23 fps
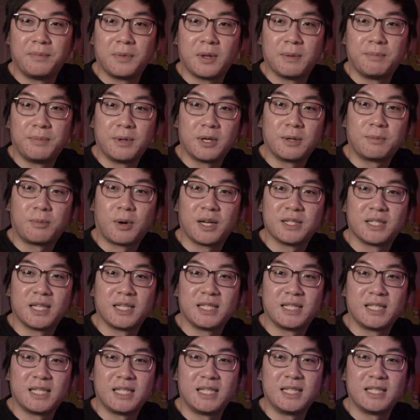the build
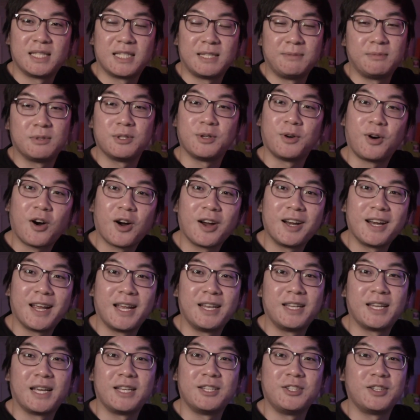process didn't seem too hard
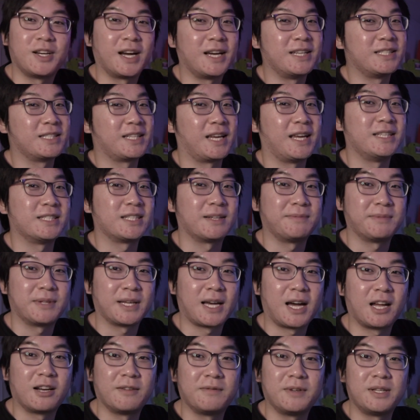and that you guys gained
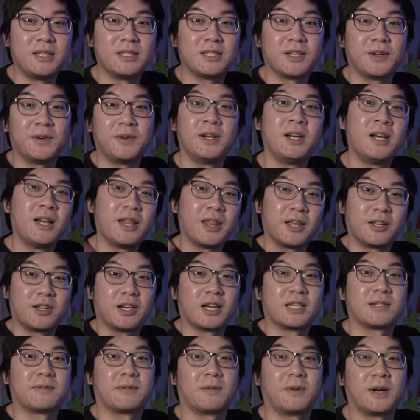something out of it. So thank you
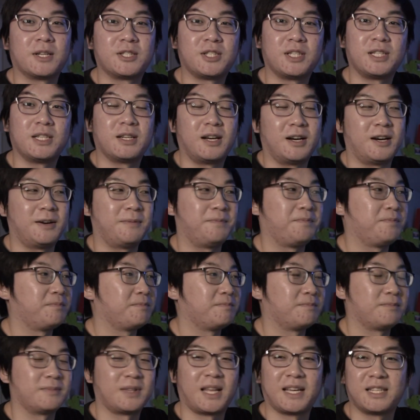guys for watching.
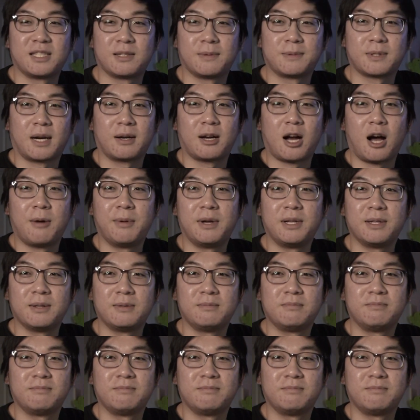Like, subscribe, comment.